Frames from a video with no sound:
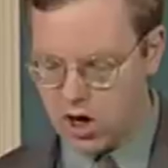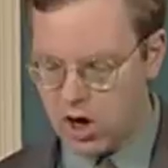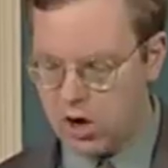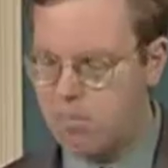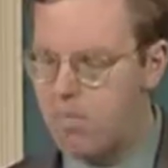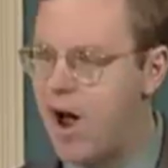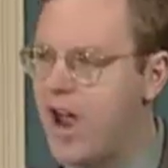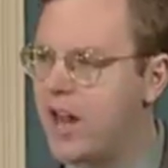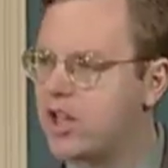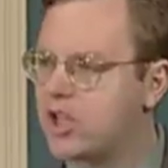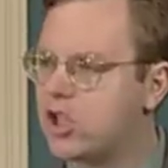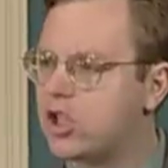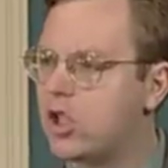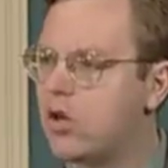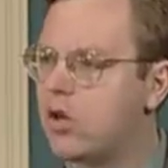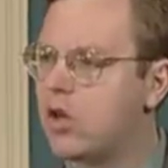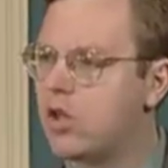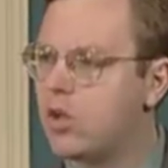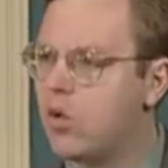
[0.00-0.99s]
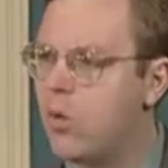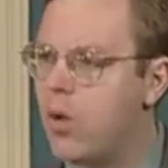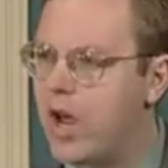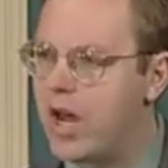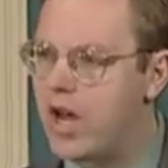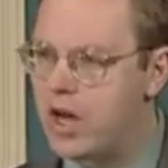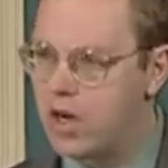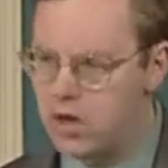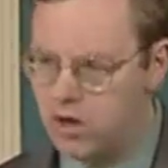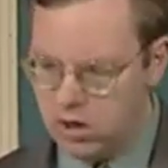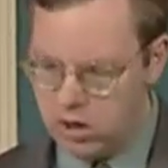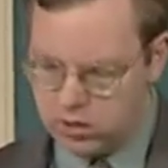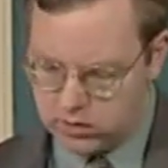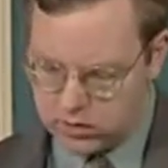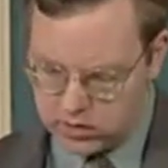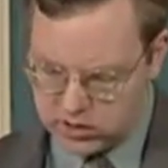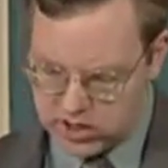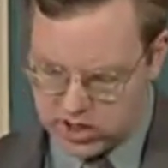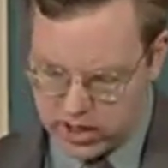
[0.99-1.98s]
a milestone on the way
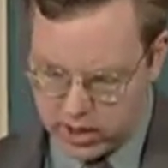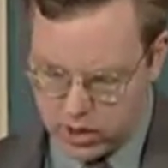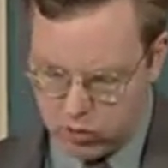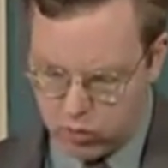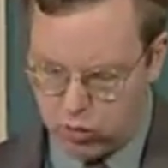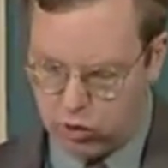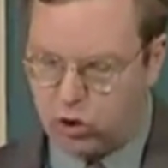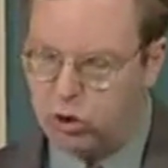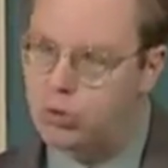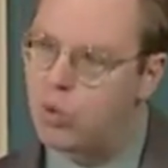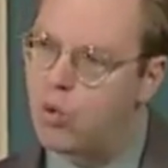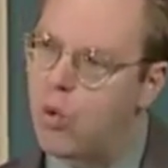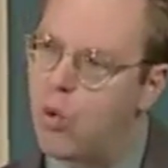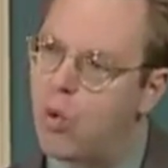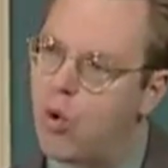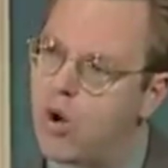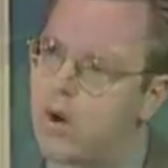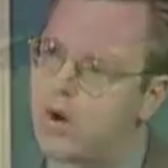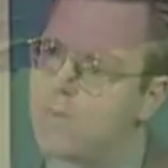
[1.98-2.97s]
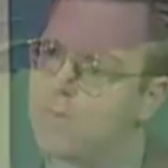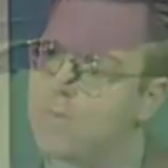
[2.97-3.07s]
to the Second World War.